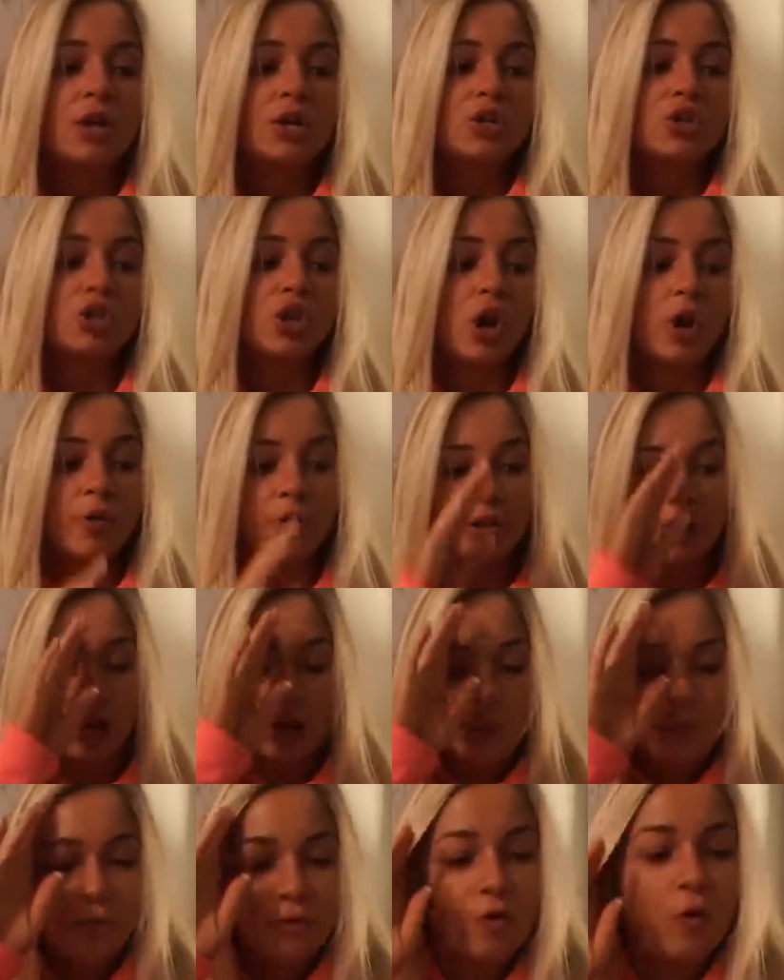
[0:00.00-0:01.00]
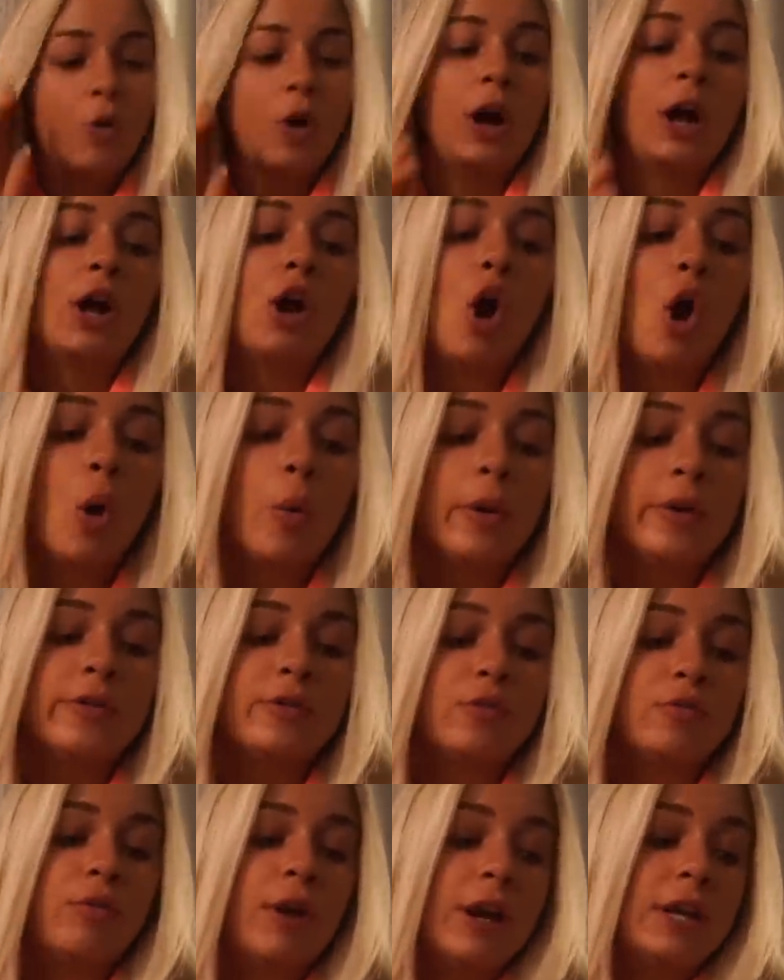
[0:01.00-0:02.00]
So the night before, I
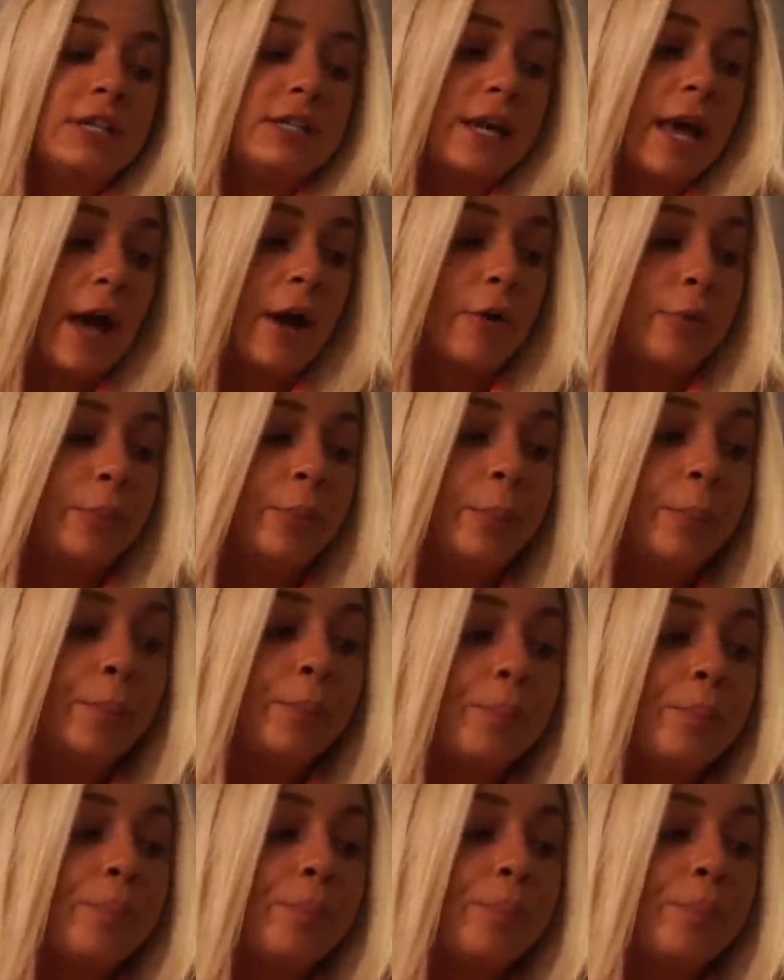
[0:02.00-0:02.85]
always write down